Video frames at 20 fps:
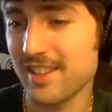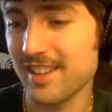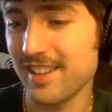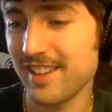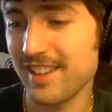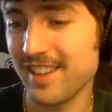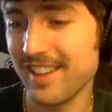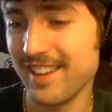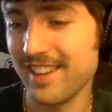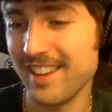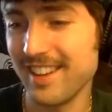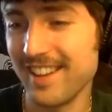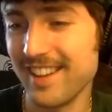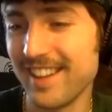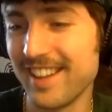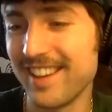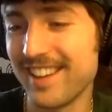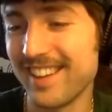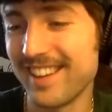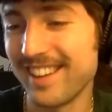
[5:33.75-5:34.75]

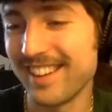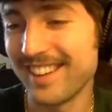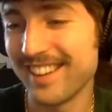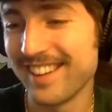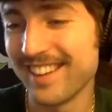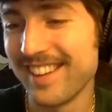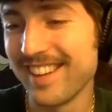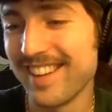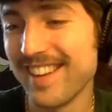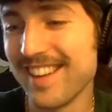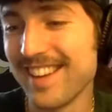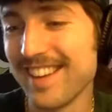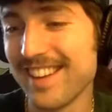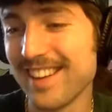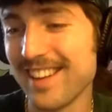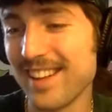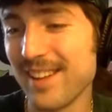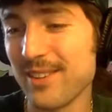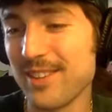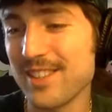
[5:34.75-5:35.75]
Let
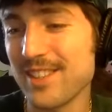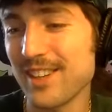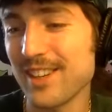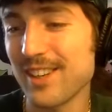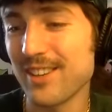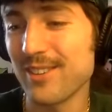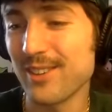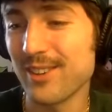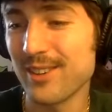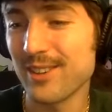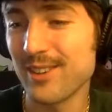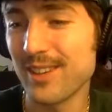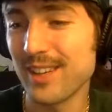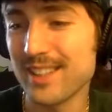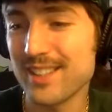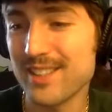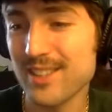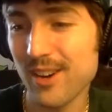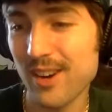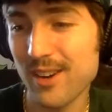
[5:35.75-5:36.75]
me tell you real
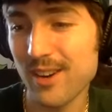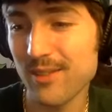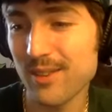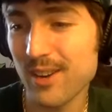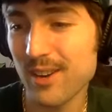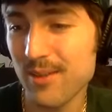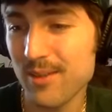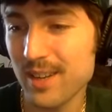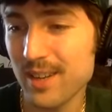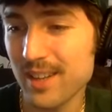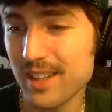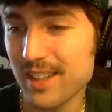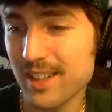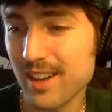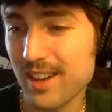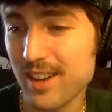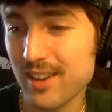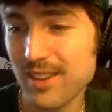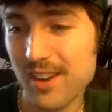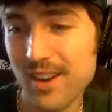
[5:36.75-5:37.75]
quick. So I'm coming.
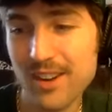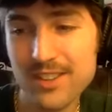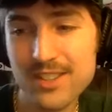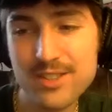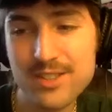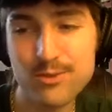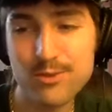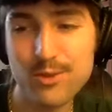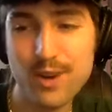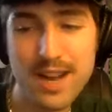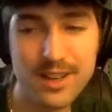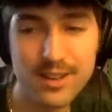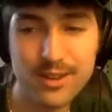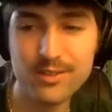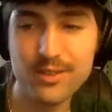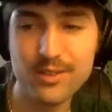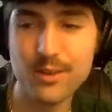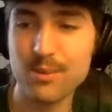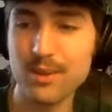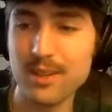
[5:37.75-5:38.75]
I'll just rattle
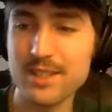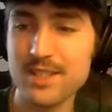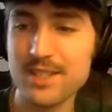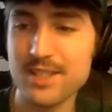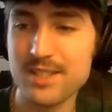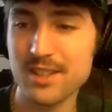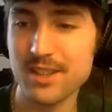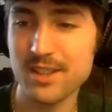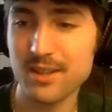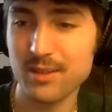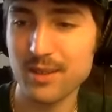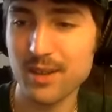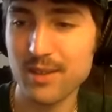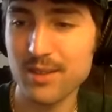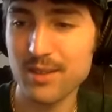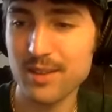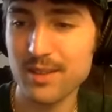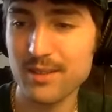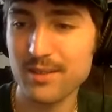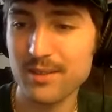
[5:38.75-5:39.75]
off the places that I'm
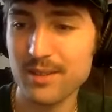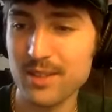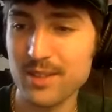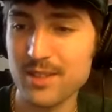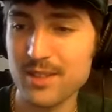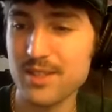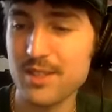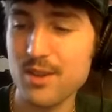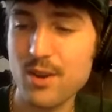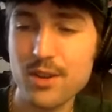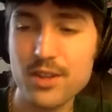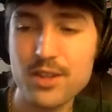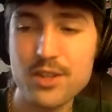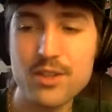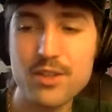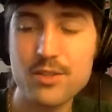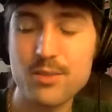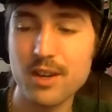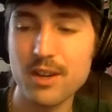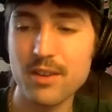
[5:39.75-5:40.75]
coming because it's not a
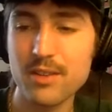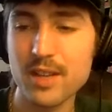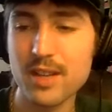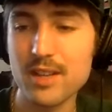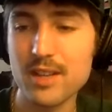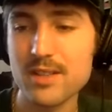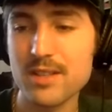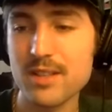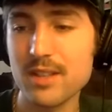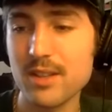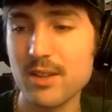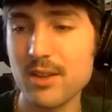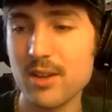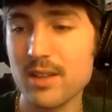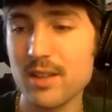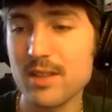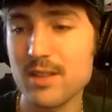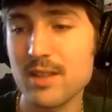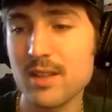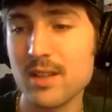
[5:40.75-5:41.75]
huge amount of dates in the
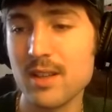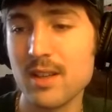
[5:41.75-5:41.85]
US.